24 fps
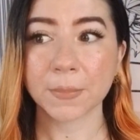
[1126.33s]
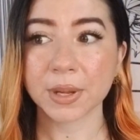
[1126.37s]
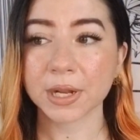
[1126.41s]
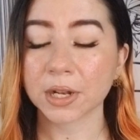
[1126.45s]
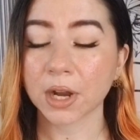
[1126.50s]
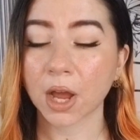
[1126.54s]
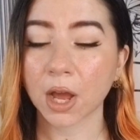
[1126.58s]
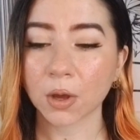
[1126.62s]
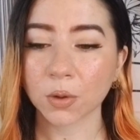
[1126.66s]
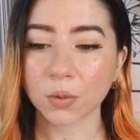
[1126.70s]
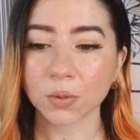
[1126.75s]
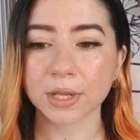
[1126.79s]
But
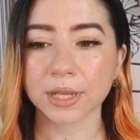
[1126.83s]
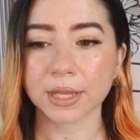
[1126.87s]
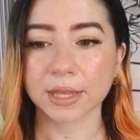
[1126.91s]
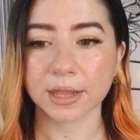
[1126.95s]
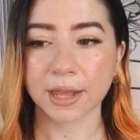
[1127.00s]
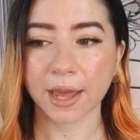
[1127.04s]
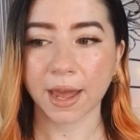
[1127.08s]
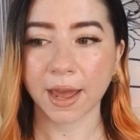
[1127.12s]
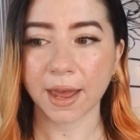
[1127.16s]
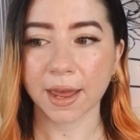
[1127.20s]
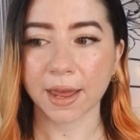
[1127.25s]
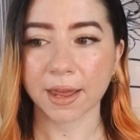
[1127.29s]
not only
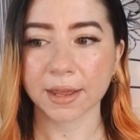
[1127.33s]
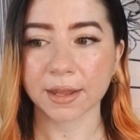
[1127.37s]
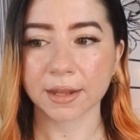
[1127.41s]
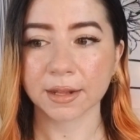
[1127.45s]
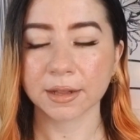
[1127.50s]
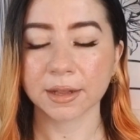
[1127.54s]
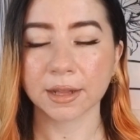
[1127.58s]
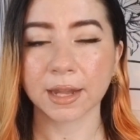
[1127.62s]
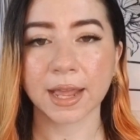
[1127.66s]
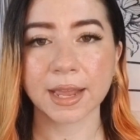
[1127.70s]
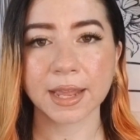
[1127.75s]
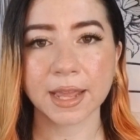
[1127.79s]
that,
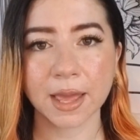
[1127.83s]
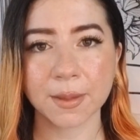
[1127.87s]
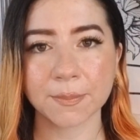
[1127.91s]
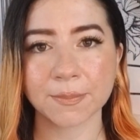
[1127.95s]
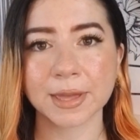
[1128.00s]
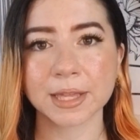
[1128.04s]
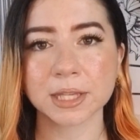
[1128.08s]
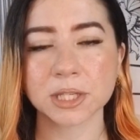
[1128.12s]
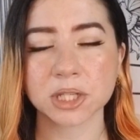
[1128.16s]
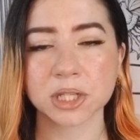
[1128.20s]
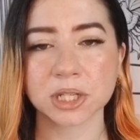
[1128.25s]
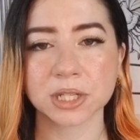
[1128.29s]
like I
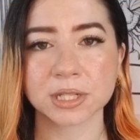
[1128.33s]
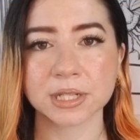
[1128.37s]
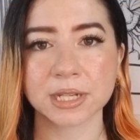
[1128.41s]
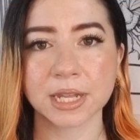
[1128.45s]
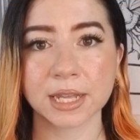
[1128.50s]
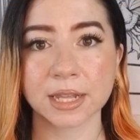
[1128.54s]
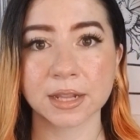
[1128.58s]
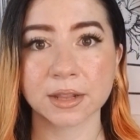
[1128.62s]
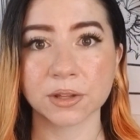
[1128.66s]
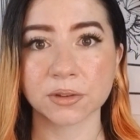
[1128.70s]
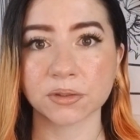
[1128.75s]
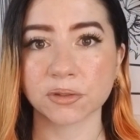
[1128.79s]
mentioned
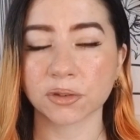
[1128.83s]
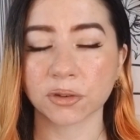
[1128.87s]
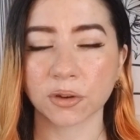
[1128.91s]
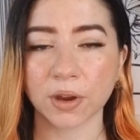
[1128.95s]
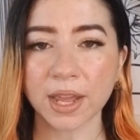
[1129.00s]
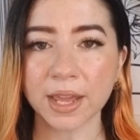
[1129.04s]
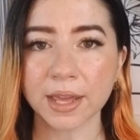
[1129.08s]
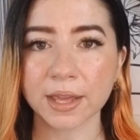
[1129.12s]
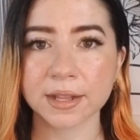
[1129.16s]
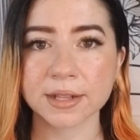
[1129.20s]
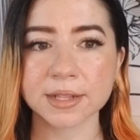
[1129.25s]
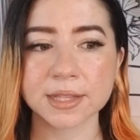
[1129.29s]
in the
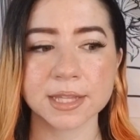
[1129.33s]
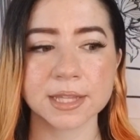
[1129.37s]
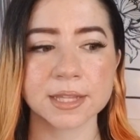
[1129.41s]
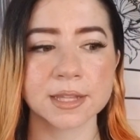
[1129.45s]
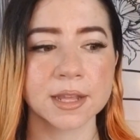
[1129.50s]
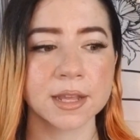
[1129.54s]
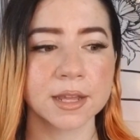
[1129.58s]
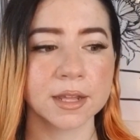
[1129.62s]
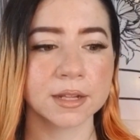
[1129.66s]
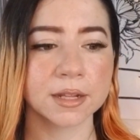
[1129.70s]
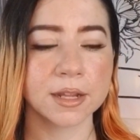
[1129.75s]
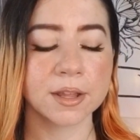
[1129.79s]

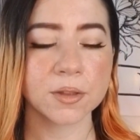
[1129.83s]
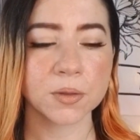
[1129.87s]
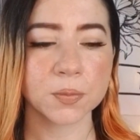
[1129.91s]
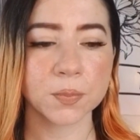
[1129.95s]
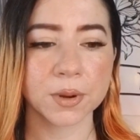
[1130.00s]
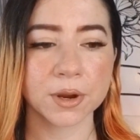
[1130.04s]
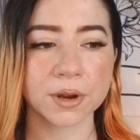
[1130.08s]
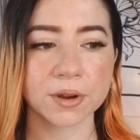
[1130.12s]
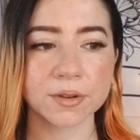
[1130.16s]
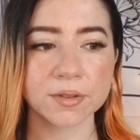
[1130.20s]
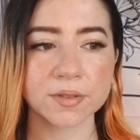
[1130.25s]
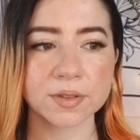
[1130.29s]
traits, this
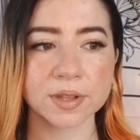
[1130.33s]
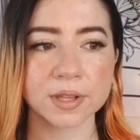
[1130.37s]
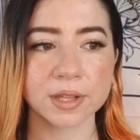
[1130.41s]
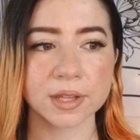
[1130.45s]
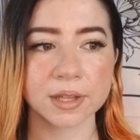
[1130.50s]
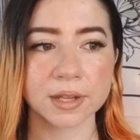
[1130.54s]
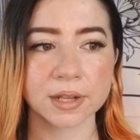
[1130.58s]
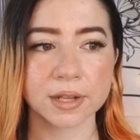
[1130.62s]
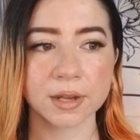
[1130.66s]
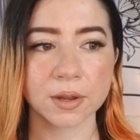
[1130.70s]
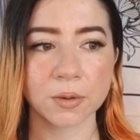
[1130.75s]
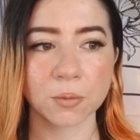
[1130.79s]

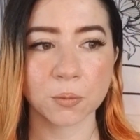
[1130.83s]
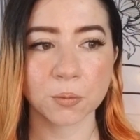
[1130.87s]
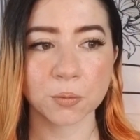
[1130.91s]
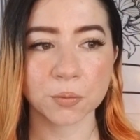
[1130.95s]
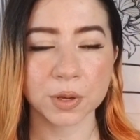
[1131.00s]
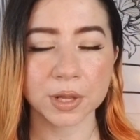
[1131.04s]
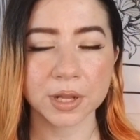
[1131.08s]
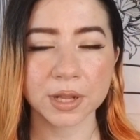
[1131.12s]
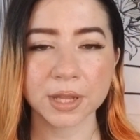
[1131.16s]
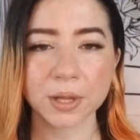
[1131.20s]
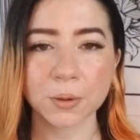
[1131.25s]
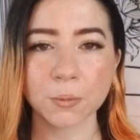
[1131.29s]
person
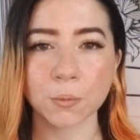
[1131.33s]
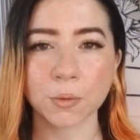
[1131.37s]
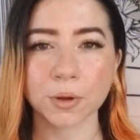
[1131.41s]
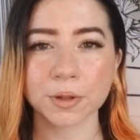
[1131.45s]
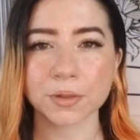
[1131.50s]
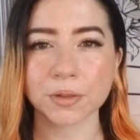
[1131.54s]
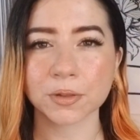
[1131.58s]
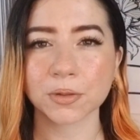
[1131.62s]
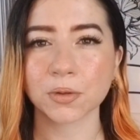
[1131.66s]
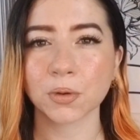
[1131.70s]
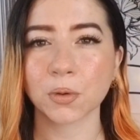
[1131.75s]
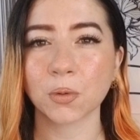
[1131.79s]
really
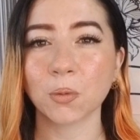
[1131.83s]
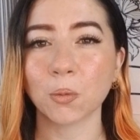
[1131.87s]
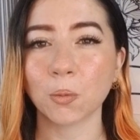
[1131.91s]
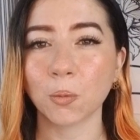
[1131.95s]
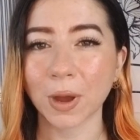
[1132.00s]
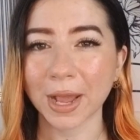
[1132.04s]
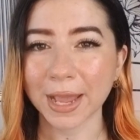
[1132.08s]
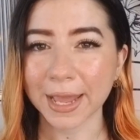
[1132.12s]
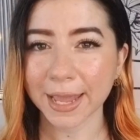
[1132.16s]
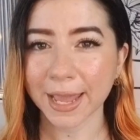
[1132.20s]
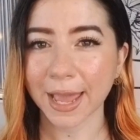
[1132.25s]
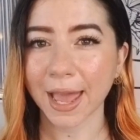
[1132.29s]
wants to
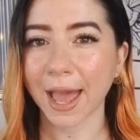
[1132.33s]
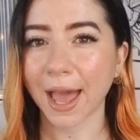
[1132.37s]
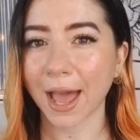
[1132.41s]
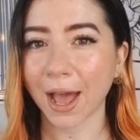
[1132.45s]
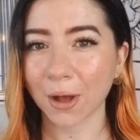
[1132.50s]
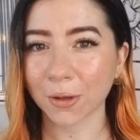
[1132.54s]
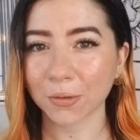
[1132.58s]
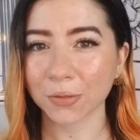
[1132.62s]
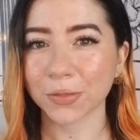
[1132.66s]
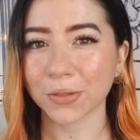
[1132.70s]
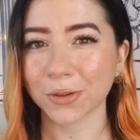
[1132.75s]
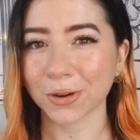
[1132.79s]
weigh
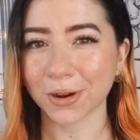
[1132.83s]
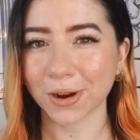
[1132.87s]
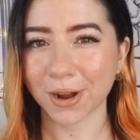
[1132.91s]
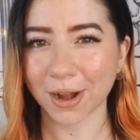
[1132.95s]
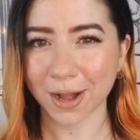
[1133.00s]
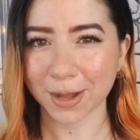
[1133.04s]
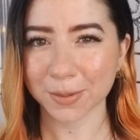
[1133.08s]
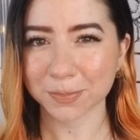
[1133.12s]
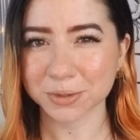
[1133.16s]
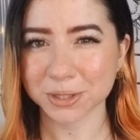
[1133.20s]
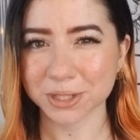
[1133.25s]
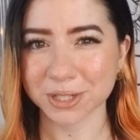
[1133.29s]
out their
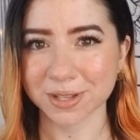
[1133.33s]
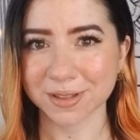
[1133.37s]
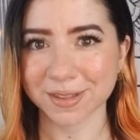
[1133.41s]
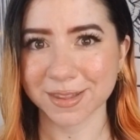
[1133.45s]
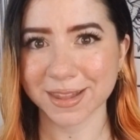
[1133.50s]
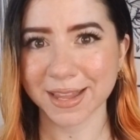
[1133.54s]
options.